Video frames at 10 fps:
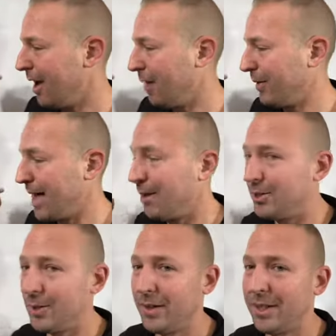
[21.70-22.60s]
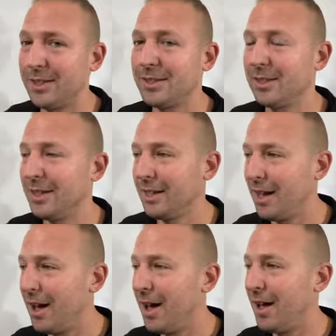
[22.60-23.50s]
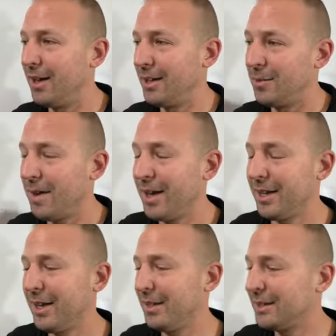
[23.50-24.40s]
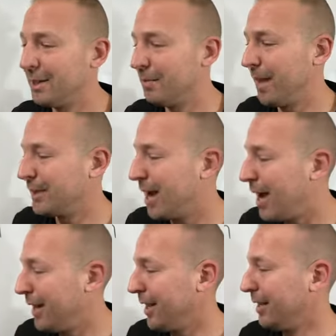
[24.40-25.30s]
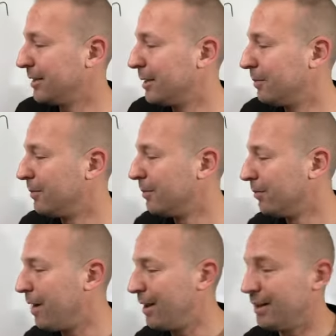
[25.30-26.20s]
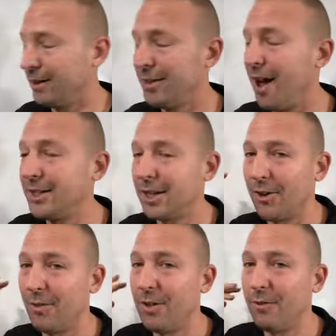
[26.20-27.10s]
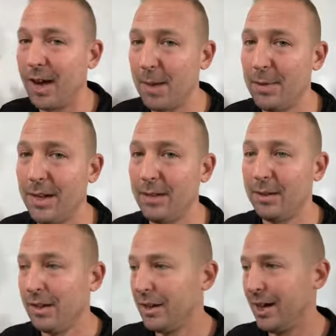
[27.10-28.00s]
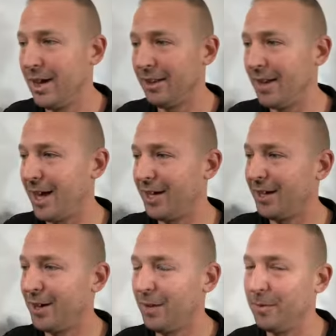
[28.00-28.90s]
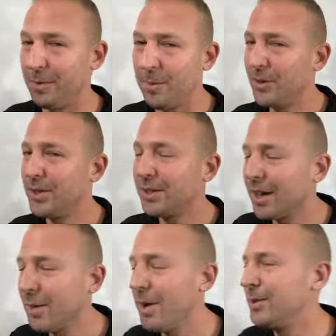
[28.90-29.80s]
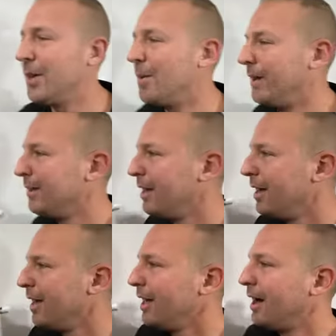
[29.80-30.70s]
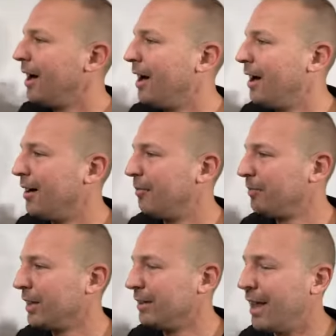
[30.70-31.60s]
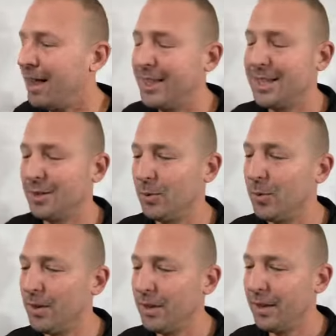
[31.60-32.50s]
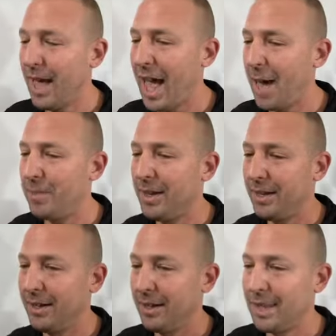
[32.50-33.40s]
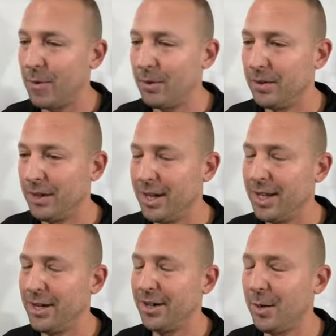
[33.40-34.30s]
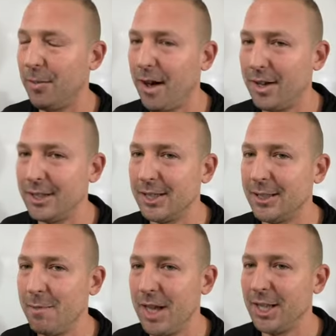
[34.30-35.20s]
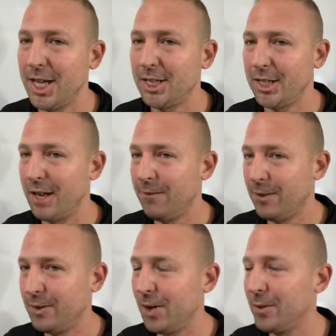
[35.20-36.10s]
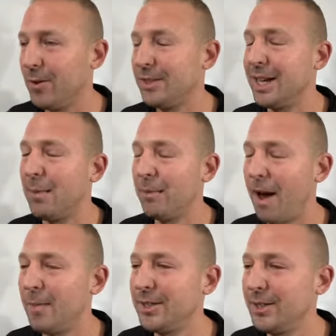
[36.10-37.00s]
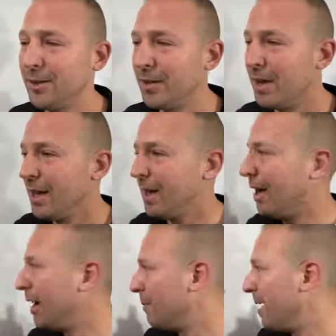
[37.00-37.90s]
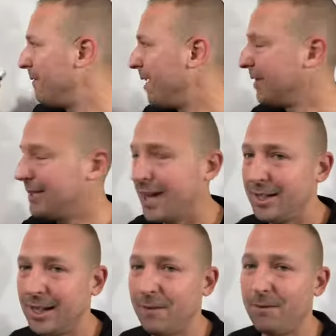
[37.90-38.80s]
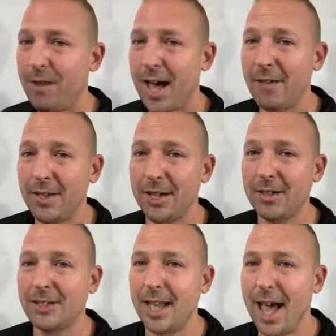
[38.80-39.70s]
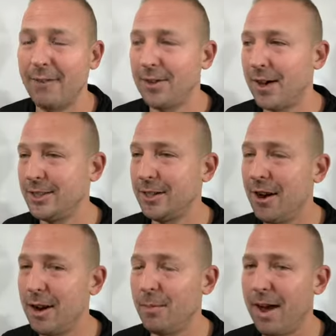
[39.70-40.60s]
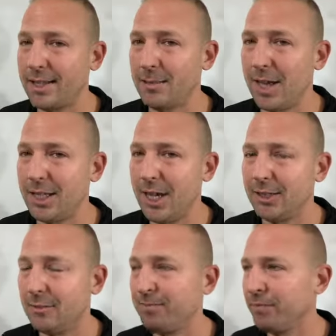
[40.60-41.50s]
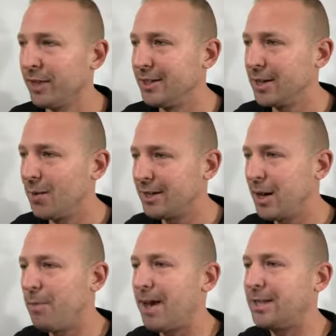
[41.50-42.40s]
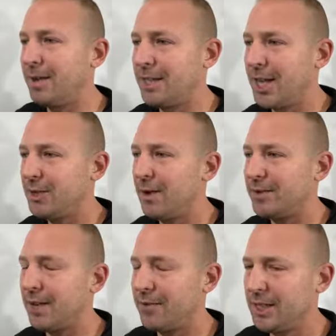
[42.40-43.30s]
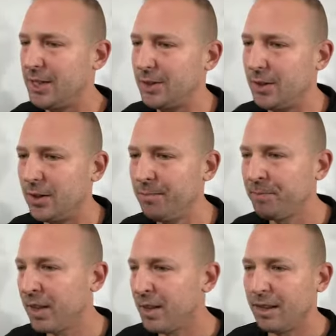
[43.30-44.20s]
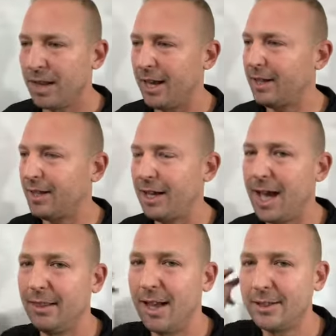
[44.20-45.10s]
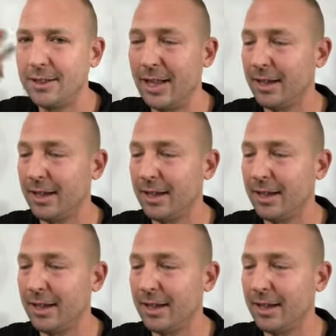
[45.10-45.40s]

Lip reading: without doing this, you might get some anxiety, your thoughts are going to run rampant, and like your emotions going to come up. So I mean, a lot of things will happen that will hinder your process of meditation if you don't do this. And I promise you, I found this technique 5 years after I started practicing meditation. And so when I started practicing meditation when I was 17 years old, like I had lots of,